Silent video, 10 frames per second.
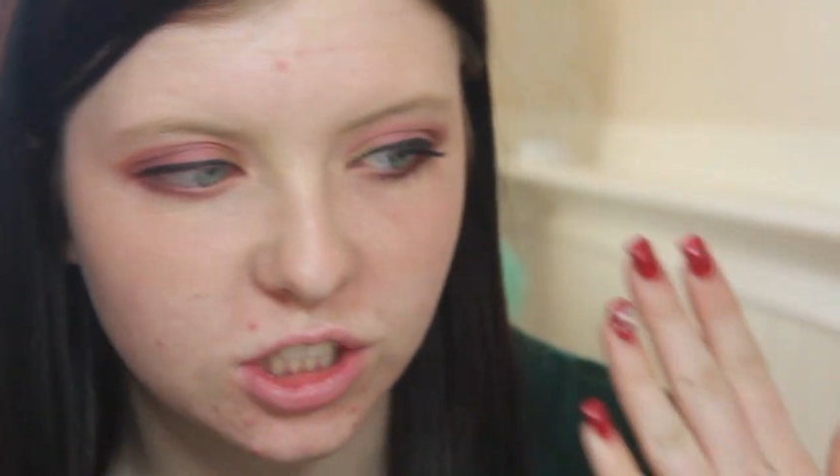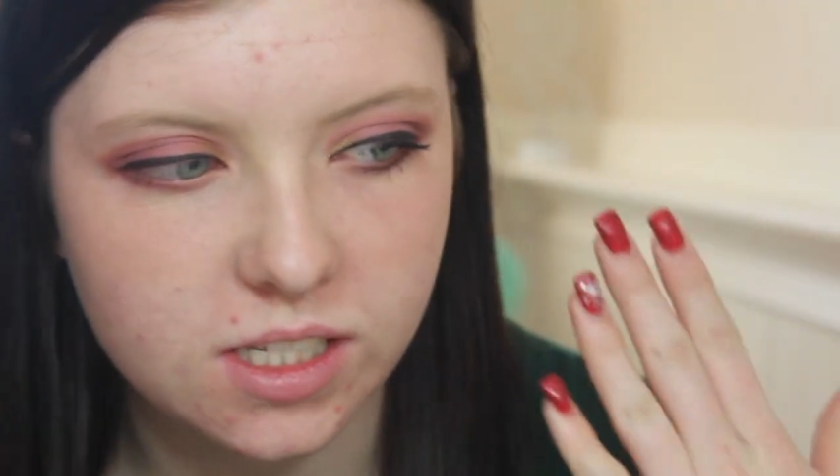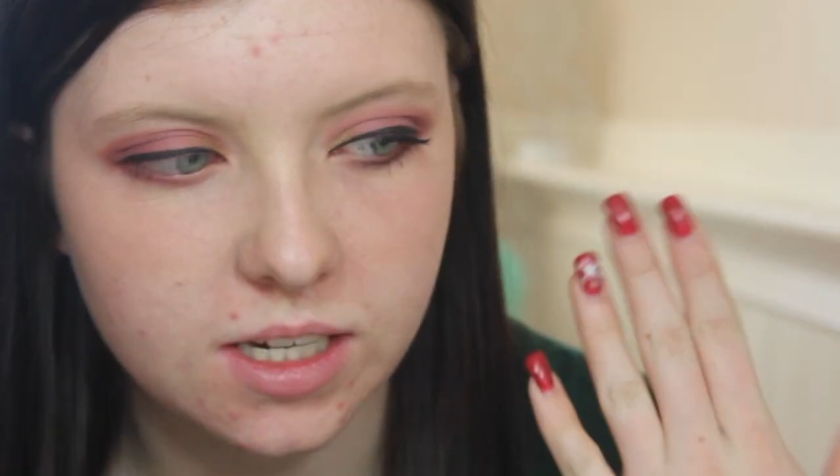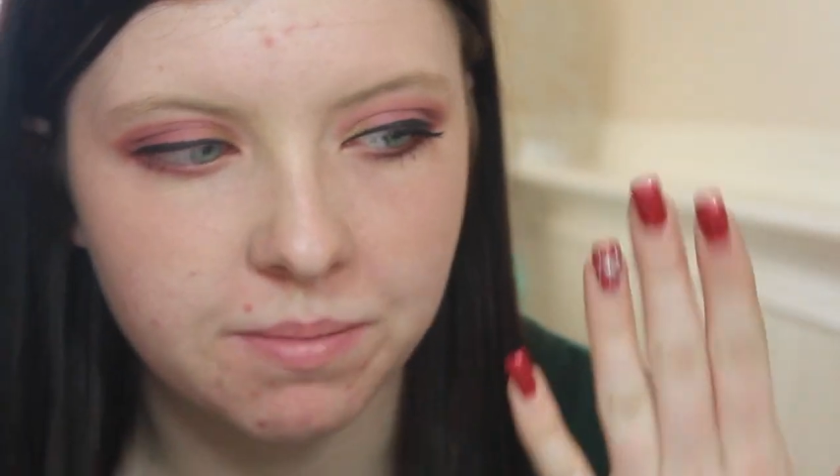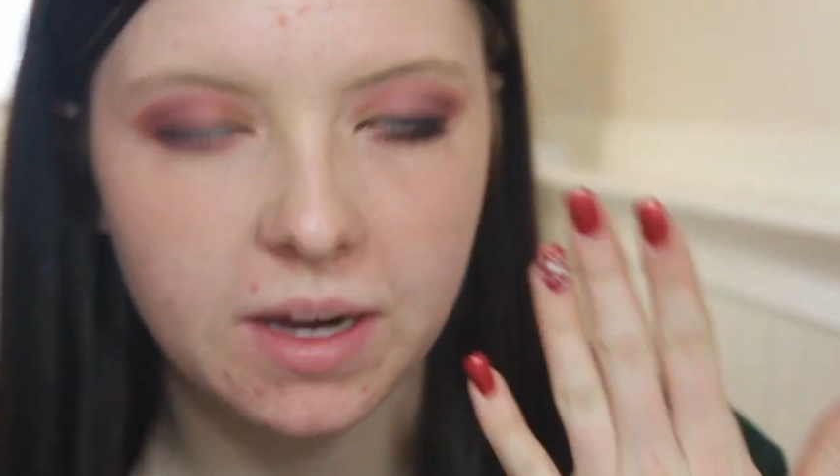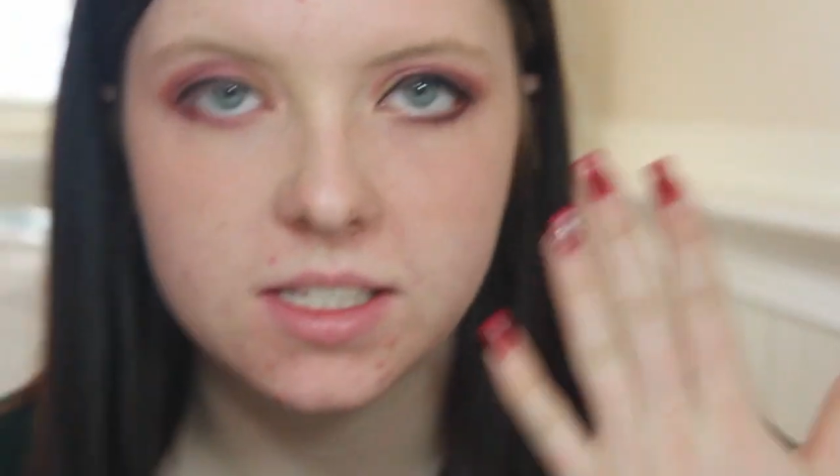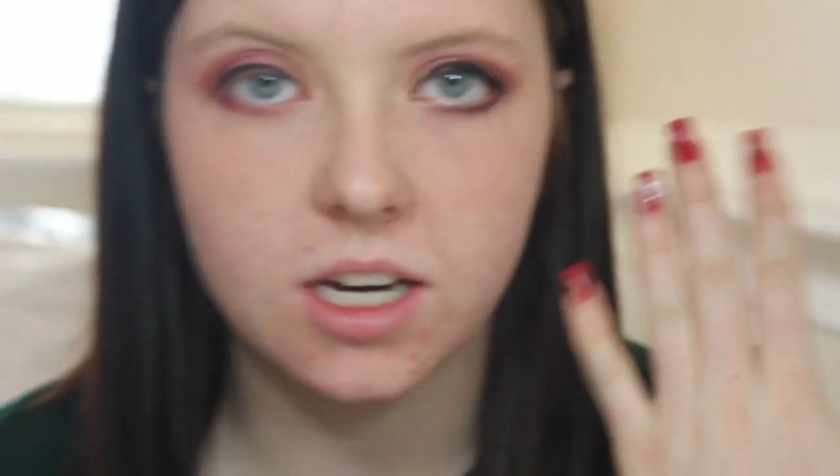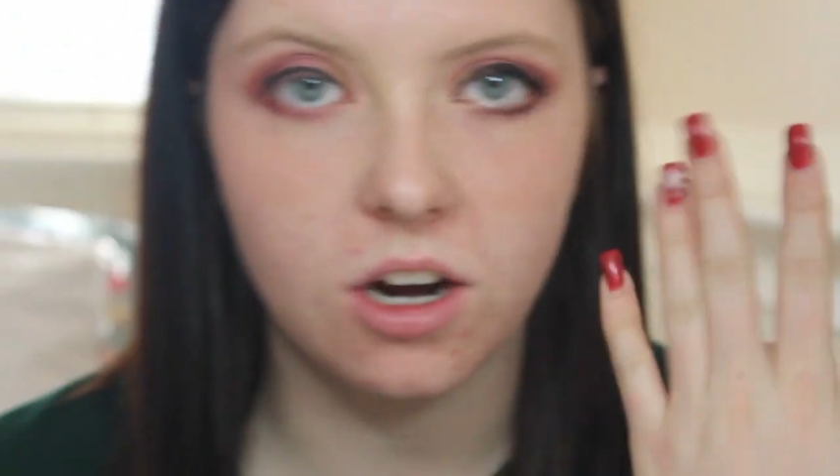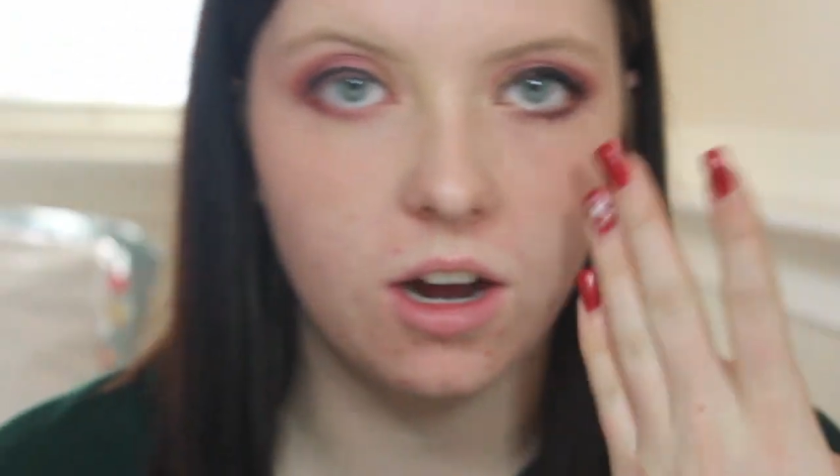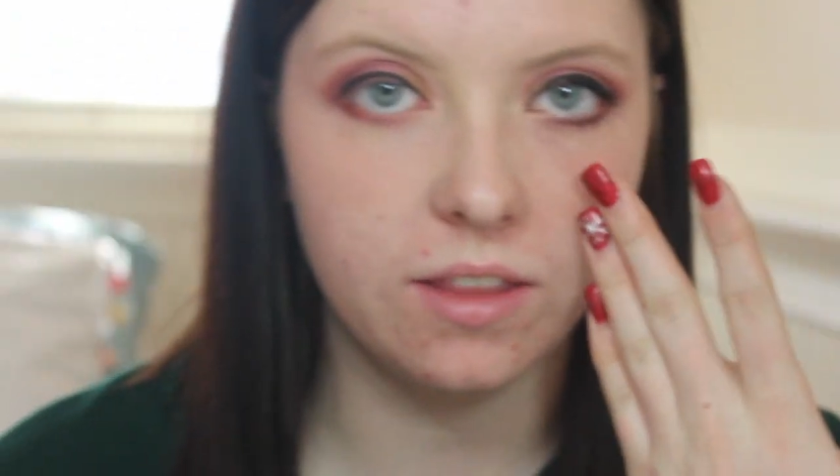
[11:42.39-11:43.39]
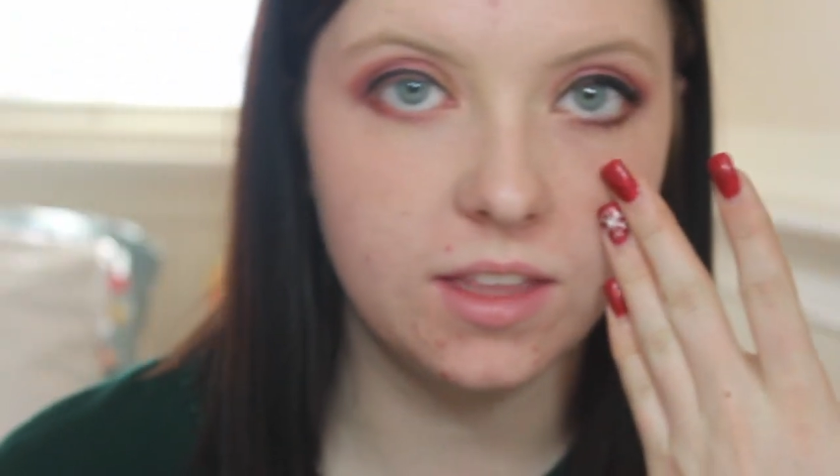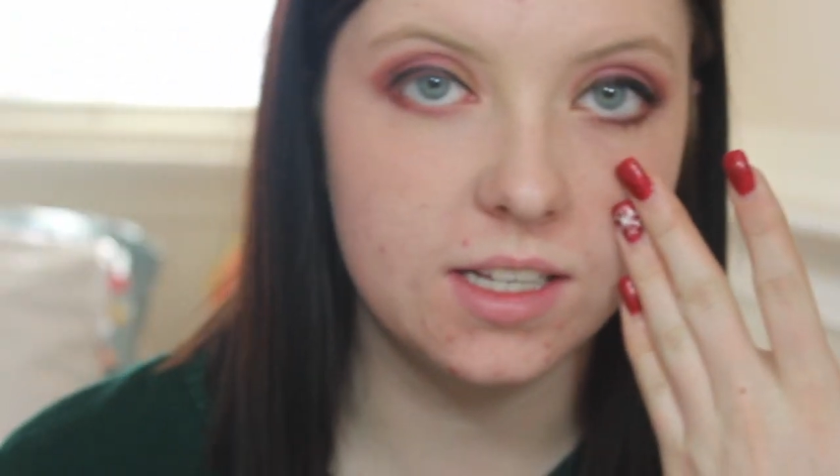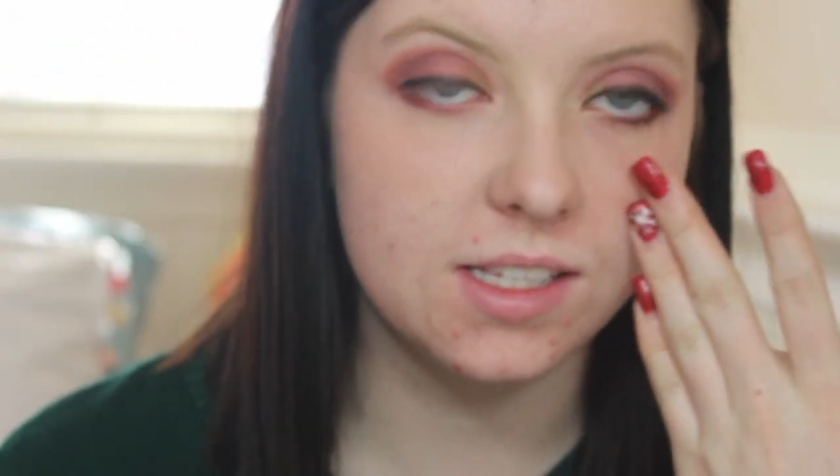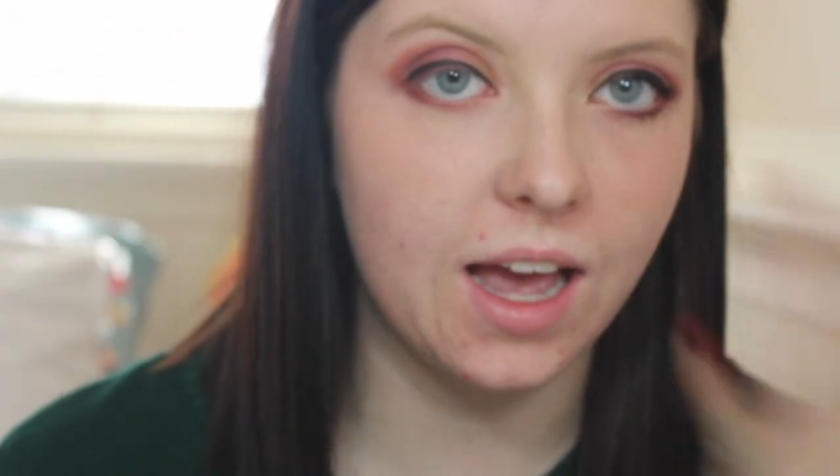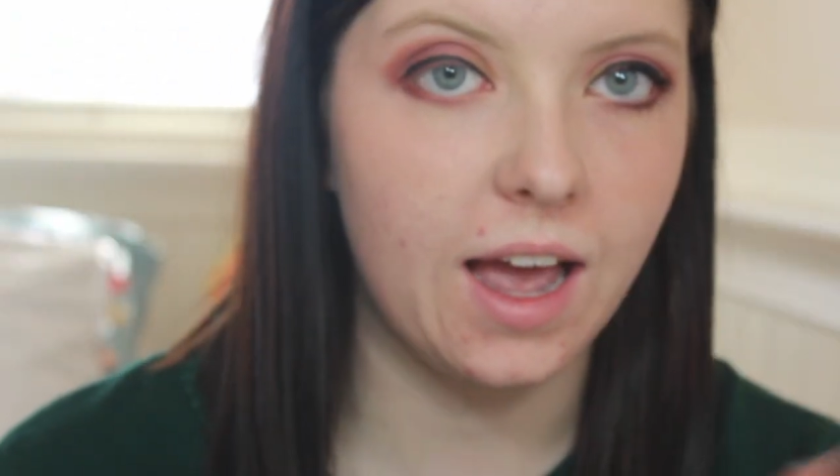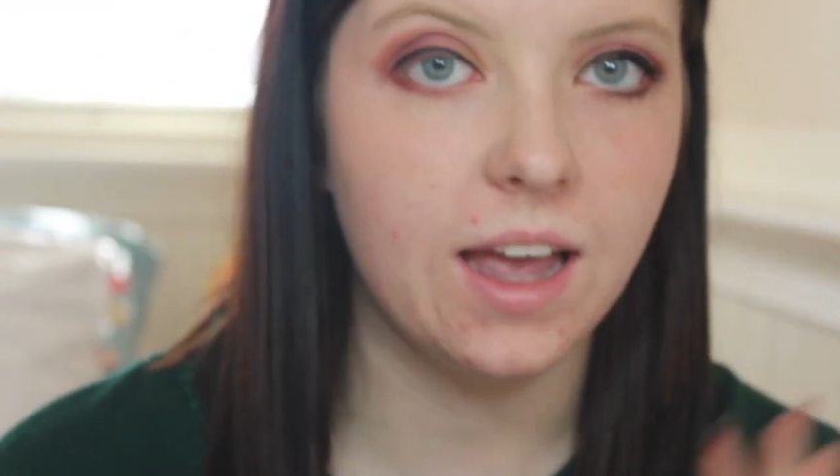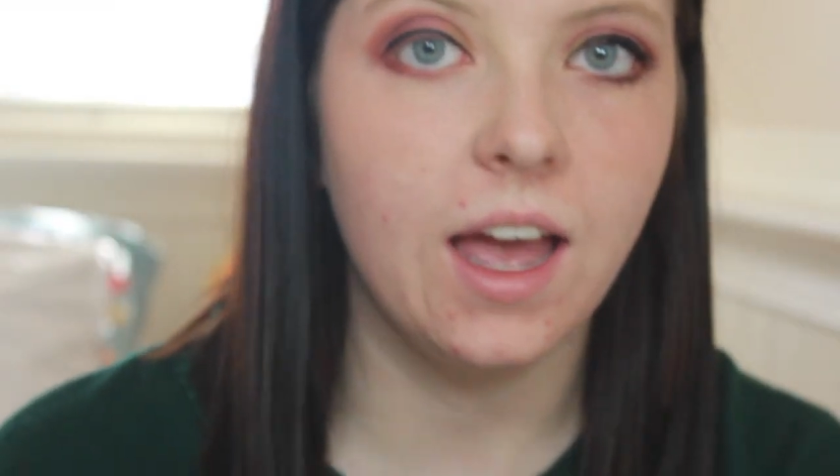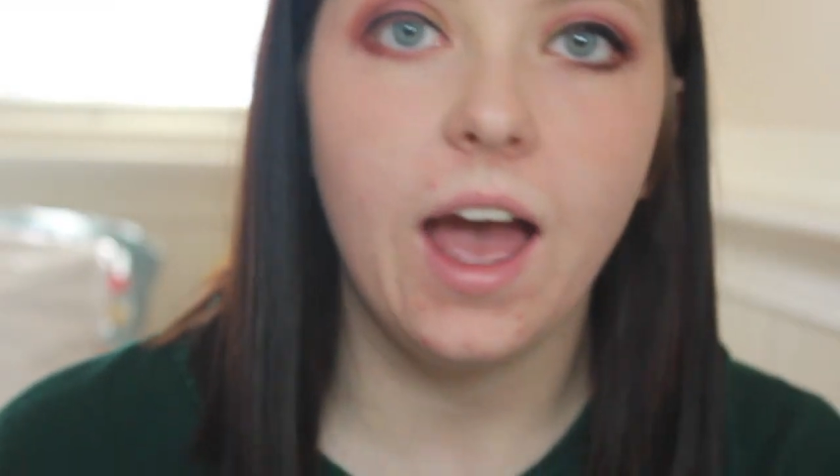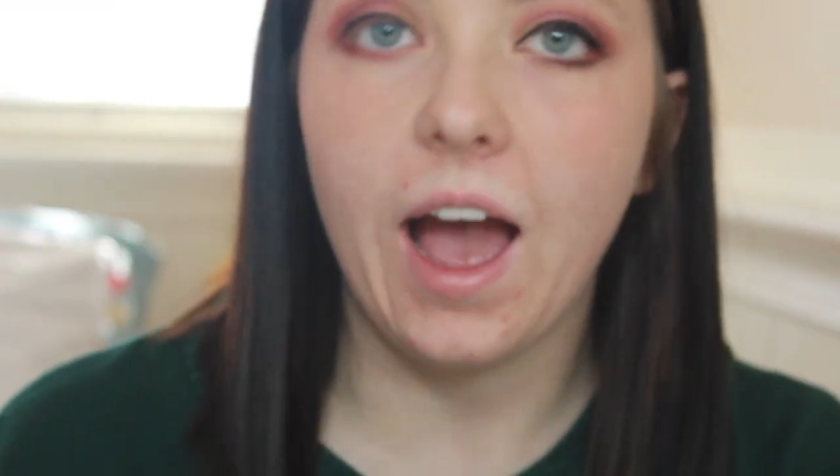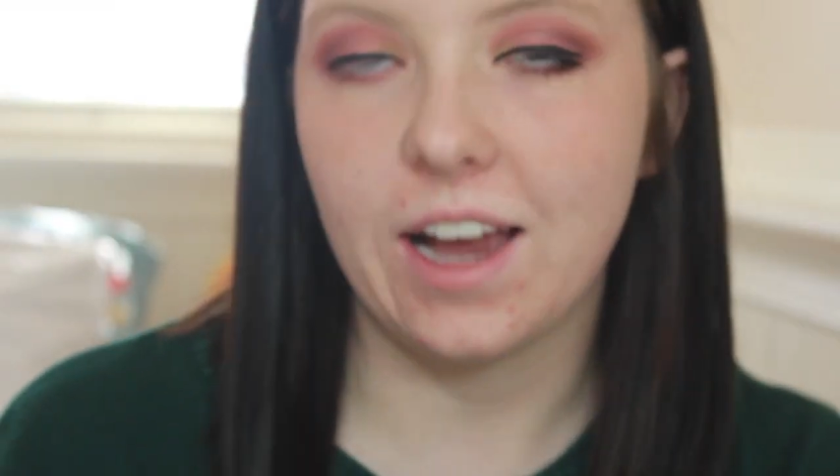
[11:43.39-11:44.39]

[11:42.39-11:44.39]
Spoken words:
just did mascara on this eye.